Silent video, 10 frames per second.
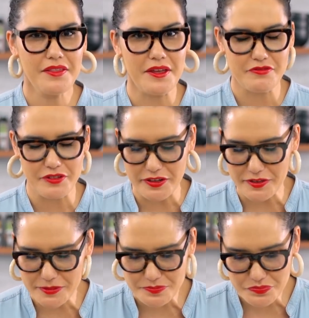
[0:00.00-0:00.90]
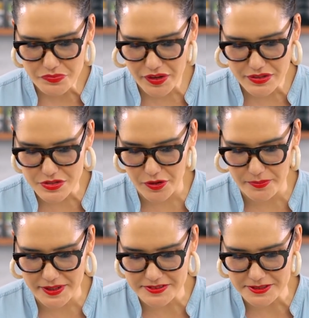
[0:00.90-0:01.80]
That flavor, so
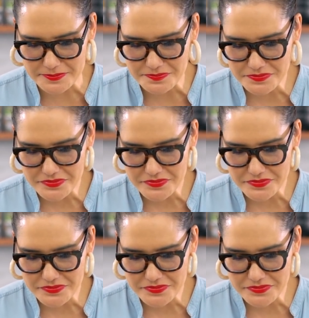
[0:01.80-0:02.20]
amazing.